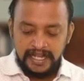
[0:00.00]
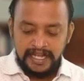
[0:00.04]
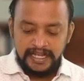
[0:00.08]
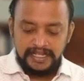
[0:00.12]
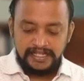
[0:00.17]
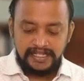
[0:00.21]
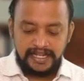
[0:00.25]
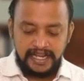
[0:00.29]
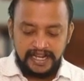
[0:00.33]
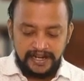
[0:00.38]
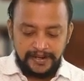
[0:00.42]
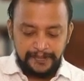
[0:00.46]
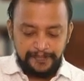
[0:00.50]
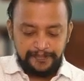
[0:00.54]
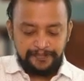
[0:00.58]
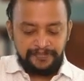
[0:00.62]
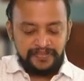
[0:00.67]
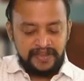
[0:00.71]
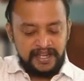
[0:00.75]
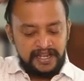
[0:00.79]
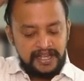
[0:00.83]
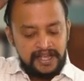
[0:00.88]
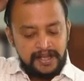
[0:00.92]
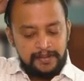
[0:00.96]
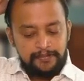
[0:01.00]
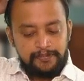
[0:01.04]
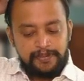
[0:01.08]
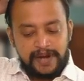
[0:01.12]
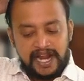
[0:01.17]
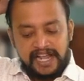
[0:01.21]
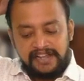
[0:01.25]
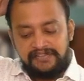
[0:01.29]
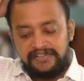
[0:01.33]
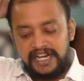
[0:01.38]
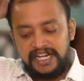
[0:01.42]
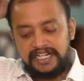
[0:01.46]
See,
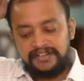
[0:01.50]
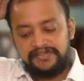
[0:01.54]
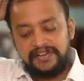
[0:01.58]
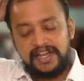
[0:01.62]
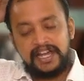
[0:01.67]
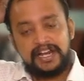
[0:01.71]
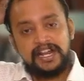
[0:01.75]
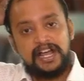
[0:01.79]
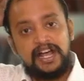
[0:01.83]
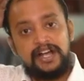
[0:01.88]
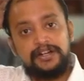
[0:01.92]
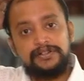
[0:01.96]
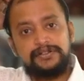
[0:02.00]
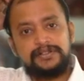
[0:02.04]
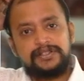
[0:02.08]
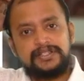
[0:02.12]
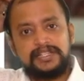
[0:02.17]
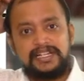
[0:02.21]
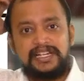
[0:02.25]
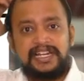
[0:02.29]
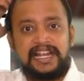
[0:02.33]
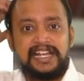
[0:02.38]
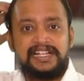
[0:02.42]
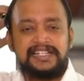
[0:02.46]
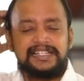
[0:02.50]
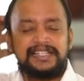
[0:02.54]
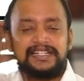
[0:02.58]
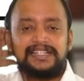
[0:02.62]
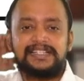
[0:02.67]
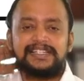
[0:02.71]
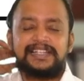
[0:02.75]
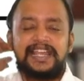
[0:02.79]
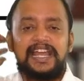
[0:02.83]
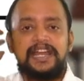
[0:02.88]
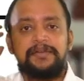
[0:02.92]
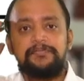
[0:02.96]
private warehouse
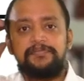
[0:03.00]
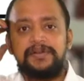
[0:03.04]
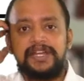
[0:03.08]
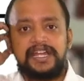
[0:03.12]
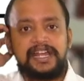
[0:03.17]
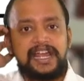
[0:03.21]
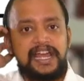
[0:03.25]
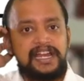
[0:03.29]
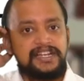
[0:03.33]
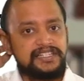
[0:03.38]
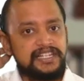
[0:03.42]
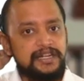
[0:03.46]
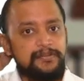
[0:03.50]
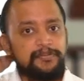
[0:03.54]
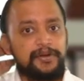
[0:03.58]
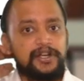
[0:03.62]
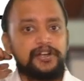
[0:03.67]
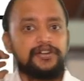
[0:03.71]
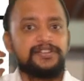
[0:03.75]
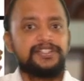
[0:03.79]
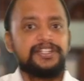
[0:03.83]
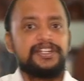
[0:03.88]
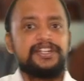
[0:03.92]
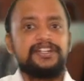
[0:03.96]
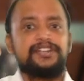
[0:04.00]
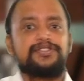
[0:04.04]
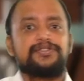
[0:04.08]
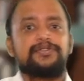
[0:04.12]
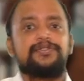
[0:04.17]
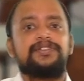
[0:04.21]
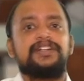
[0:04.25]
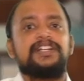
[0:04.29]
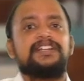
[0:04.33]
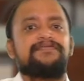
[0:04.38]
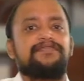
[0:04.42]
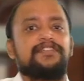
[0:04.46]
license can be cancelled because it is
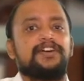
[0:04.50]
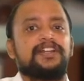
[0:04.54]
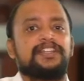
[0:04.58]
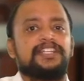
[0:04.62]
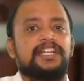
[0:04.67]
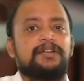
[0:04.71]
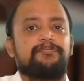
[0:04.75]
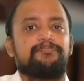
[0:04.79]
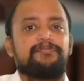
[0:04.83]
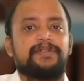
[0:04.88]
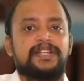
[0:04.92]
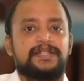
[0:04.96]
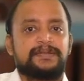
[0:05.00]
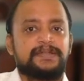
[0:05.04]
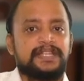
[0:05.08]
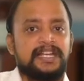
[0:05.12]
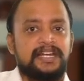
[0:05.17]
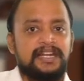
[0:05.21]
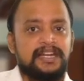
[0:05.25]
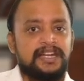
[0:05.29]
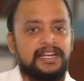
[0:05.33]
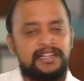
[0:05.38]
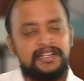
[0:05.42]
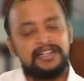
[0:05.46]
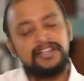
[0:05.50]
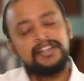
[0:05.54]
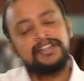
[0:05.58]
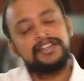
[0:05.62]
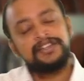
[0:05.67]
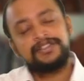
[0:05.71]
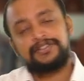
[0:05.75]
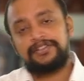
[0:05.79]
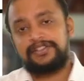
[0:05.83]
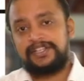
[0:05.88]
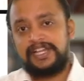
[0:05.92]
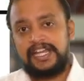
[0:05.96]
only for that person. Na?
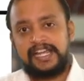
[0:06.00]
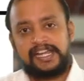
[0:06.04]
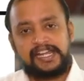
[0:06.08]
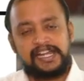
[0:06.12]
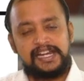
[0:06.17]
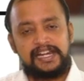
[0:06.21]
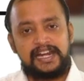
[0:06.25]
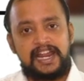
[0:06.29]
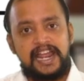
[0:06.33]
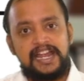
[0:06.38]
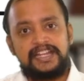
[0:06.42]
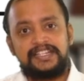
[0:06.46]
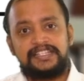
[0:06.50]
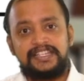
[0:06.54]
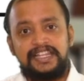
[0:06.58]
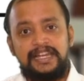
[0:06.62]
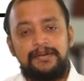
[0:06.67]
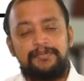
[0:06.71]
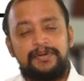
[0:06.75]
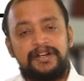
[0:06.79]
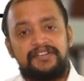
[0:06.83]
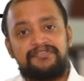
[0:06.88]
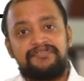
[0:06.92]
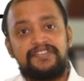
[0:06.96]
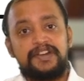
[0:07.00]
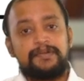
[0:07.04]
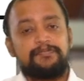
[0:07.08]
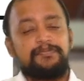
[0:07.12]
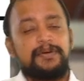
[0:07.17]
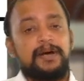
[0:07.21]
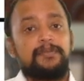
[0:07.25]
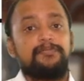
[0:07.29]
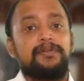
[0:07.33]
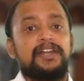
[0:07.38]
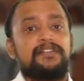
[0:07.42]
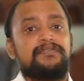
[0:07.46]
So they can cancel. But for
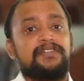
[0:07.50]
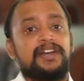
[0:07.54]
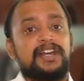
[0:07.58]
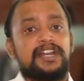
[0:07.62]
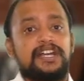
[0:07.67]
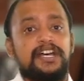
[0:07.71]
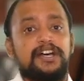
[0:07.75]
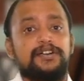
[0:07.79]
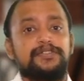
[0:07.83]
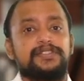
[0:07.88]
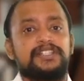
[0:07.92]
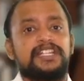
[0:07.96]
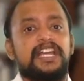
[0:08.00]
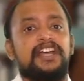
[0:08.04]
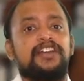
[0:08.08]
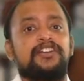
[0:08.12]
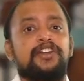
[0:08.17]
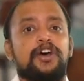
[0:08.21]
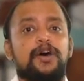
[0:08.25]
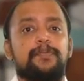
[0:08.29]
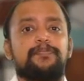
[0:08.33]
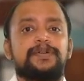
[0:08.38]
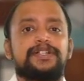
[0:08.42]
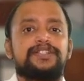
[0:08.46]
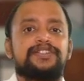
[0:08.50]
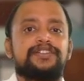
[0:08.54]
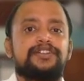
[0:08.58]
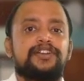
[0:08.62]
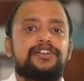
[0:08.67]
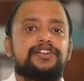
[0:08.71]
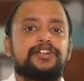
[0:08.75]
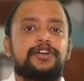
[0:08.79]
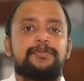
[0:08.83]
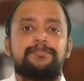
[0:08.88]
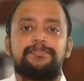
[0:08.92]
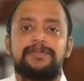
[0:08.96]
public warehouse, an
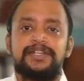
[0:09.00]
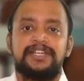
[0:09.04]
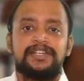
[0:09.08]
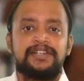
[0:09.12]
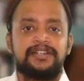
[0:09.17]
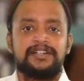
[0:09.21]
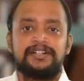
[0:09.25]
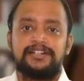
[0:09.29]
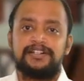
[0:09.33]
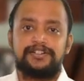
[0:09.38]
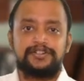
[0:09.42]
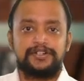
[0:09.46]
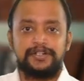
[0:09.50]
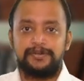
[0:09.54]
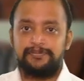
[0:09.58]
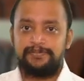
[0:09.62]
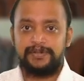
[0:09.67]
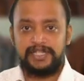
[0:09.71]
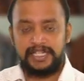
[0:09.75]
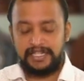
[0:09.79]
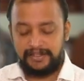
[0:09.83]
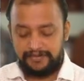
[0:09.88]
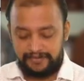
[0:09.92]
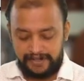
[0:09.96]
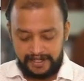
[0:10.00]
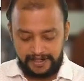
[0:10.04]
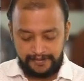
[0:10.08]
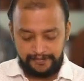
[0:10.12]
opportunity of being heard should be given.